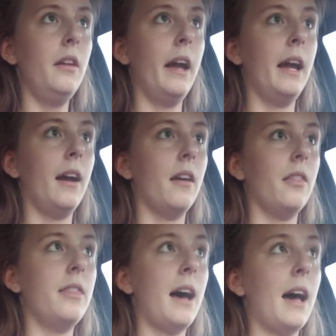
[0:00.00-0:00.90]

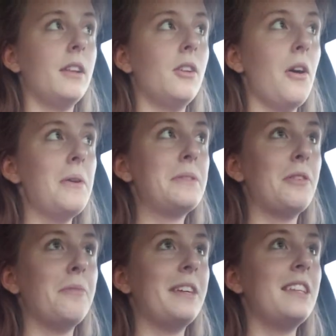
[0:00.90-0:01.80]
And that
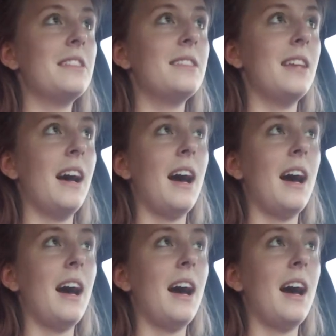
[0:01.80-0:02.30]
also means that